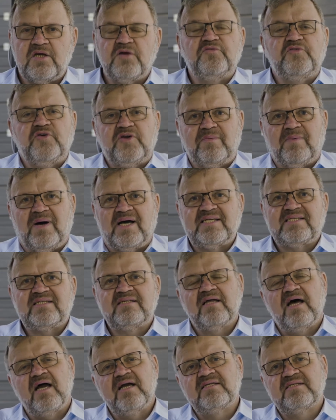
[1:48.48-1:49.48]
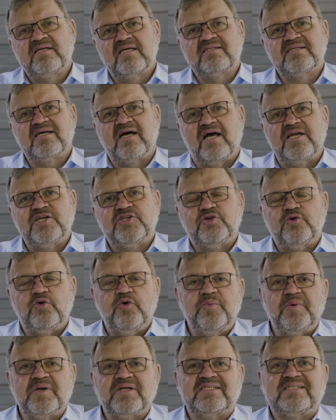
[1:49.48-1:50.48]
The Eco range is adequate
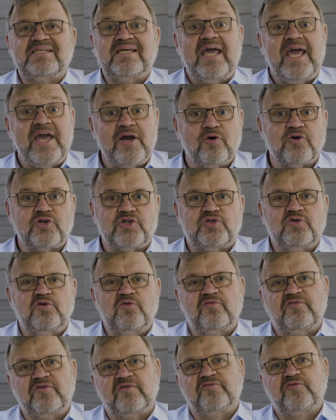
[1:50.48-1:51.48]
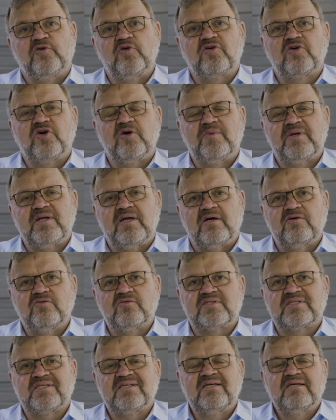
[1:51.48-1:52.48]
for most operations, by the way, and
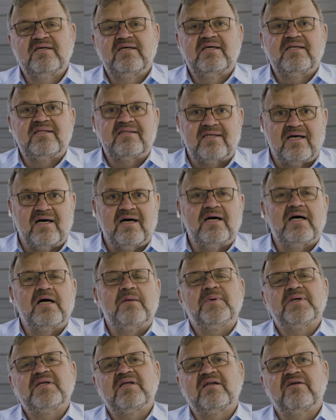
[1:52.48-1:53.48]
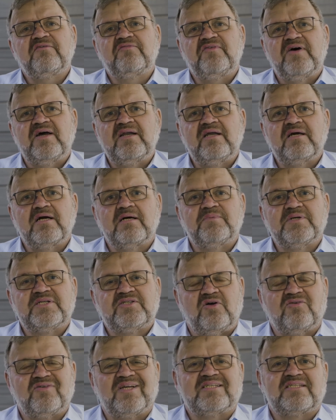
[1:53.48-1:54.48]
allows the paver to operate especially
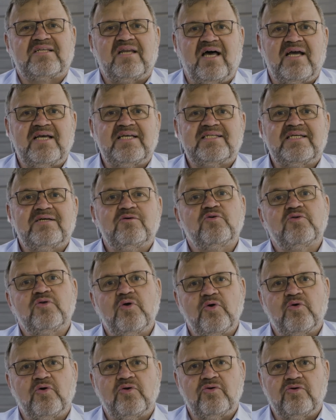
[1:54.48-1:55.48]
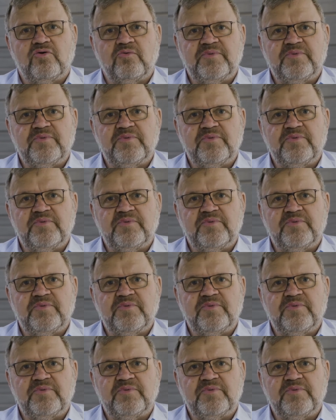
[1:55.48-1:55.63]
quietly and economically.